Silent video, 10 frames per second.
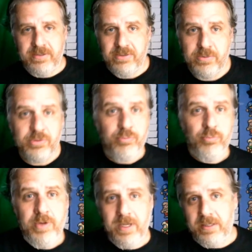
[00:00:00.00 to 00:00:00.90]
this was a
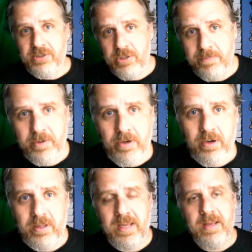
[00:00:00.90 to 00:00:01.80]
really super
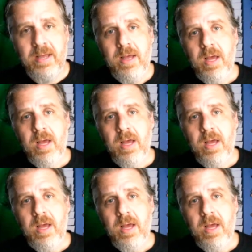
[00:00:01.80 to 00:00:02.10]
early